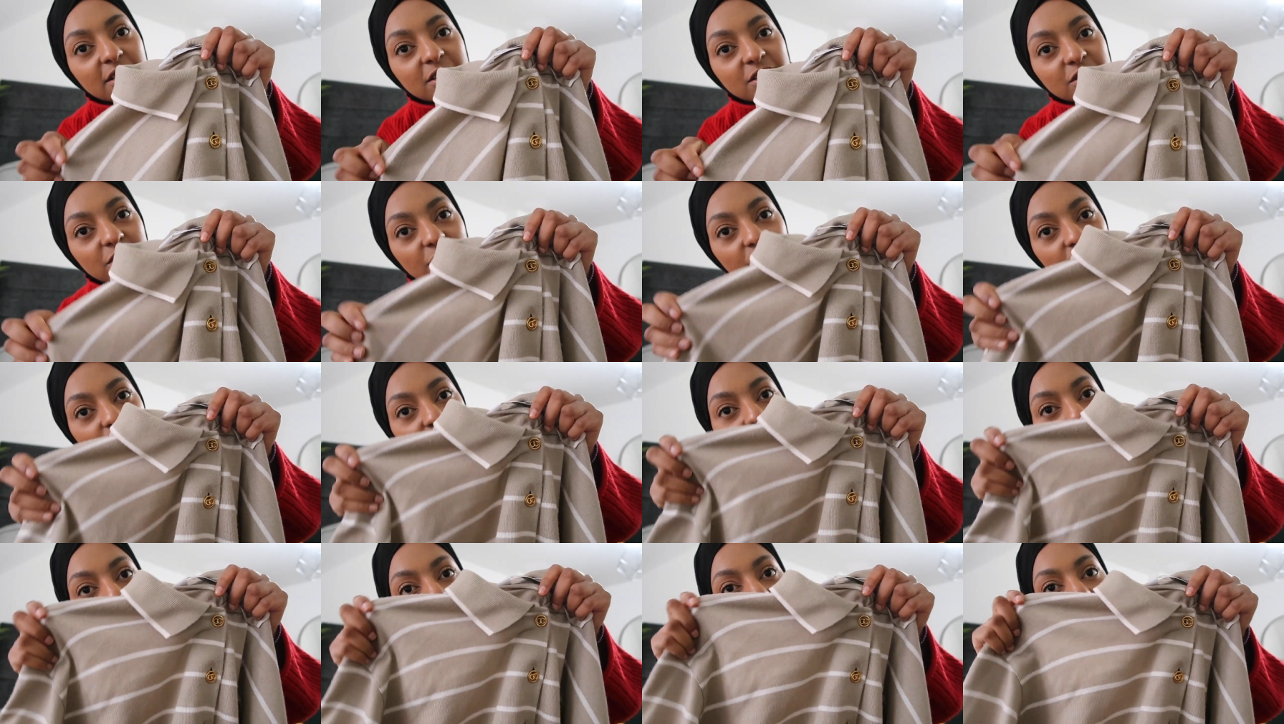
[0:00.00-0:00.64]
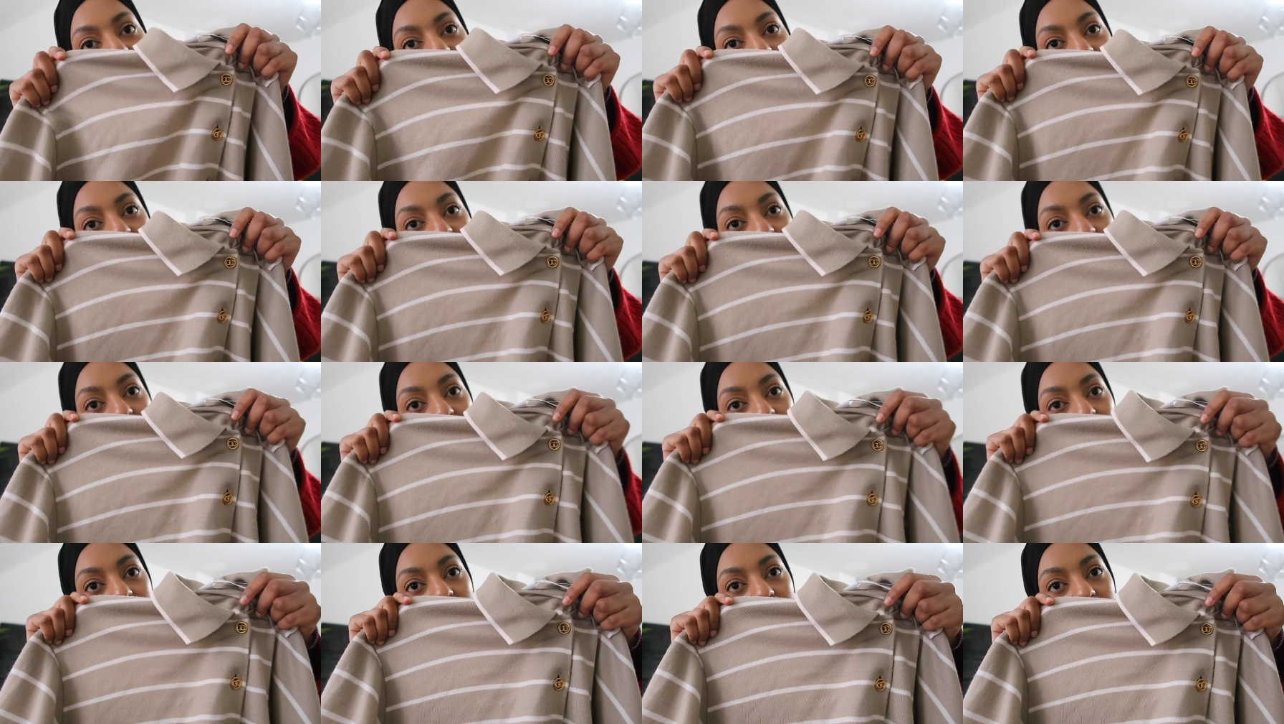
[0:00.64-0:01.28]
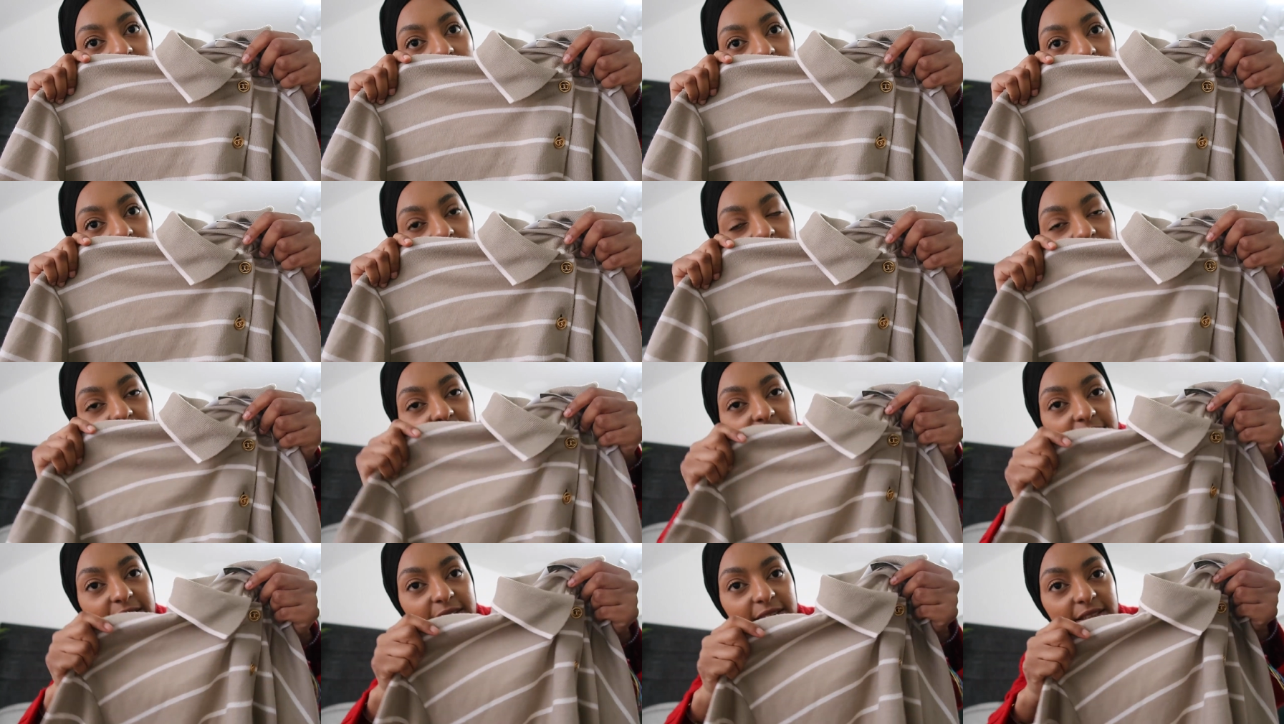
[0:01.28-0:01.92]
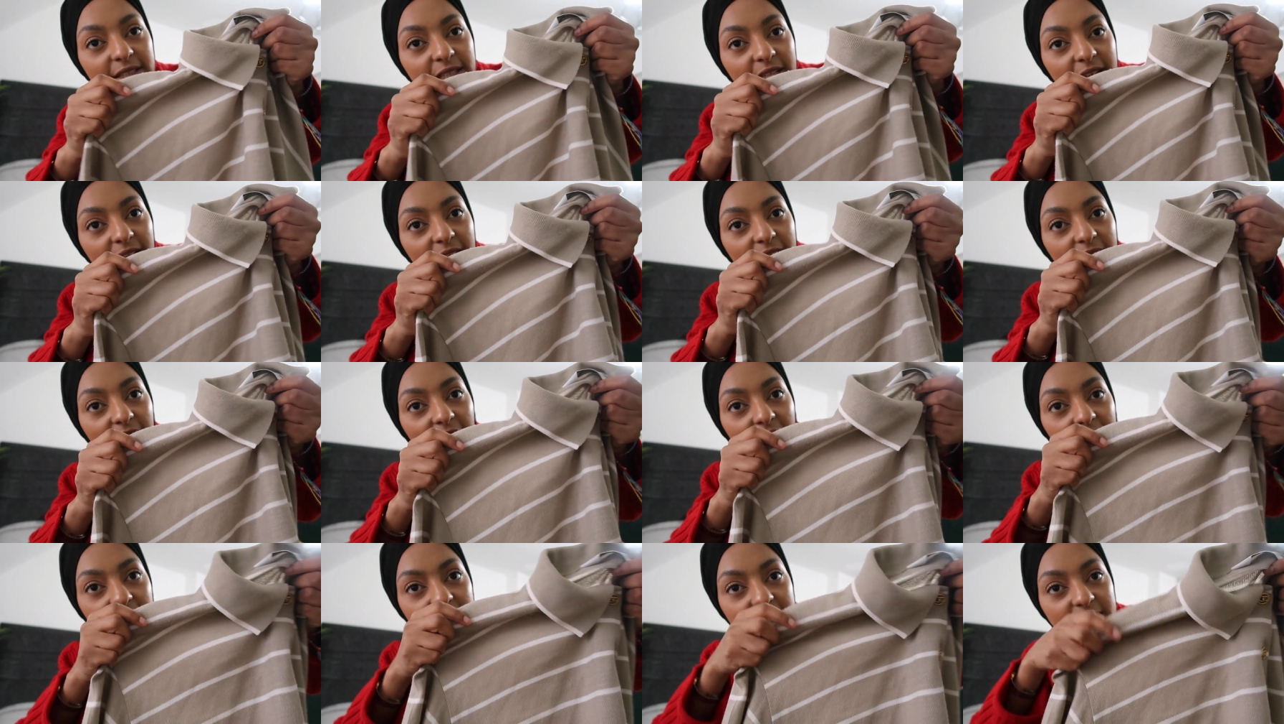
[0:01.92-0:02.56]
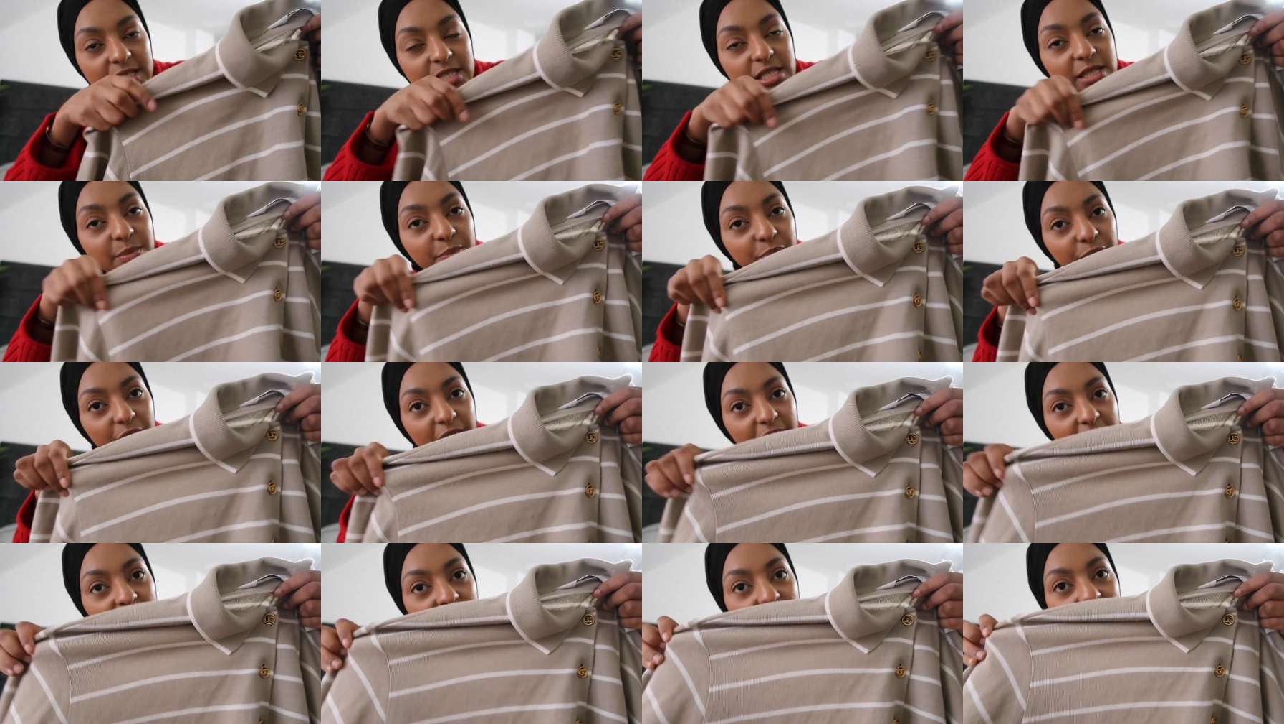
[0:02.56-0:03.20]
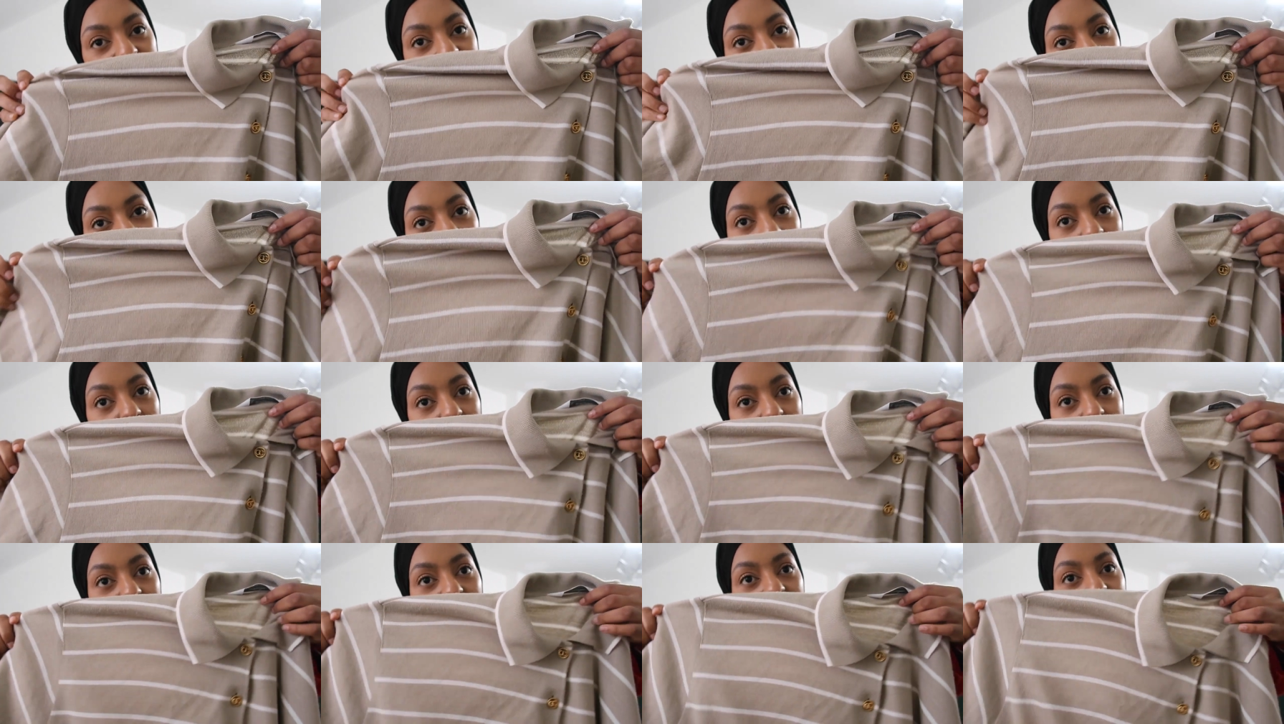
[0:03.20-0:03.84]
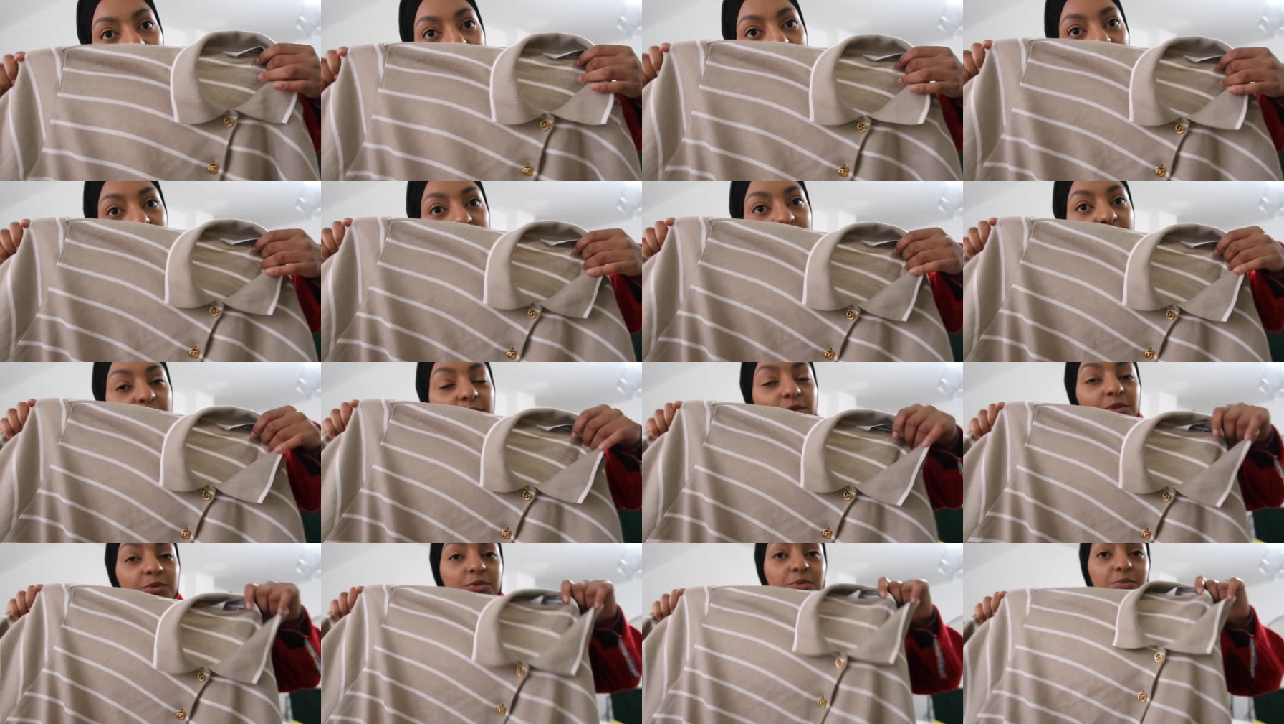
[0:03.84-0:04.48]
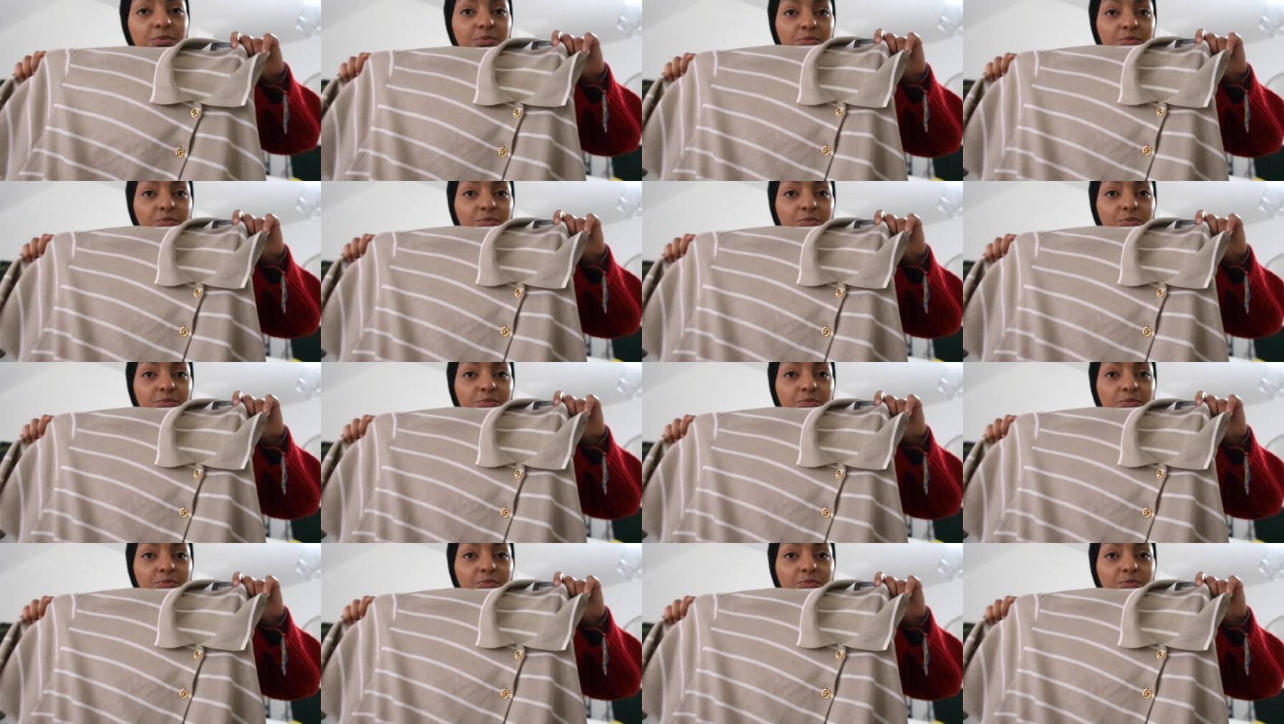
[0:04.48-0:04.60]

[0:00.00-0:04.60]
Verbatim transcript: So it's just like a really nice like spring summer piece, which